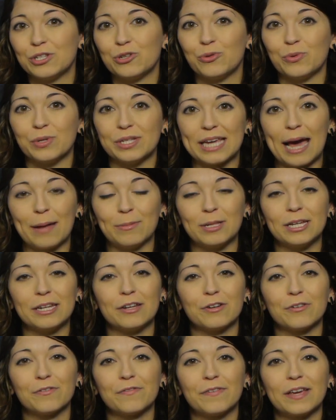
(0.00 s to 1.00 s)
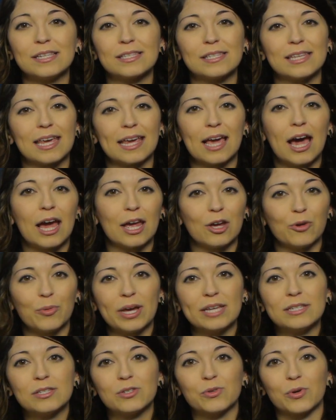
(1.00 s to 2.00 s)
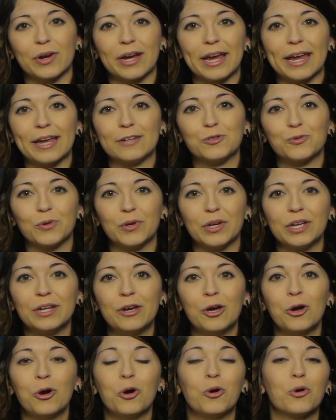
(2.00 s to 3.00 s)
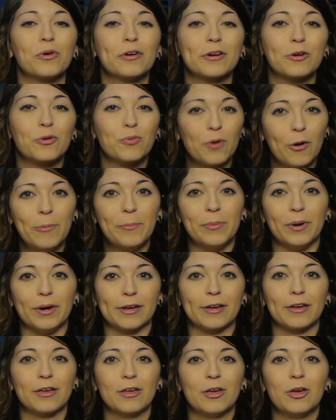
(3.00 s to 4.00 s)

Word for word: to a tablet interface like iOS or Android, or a Chromebook.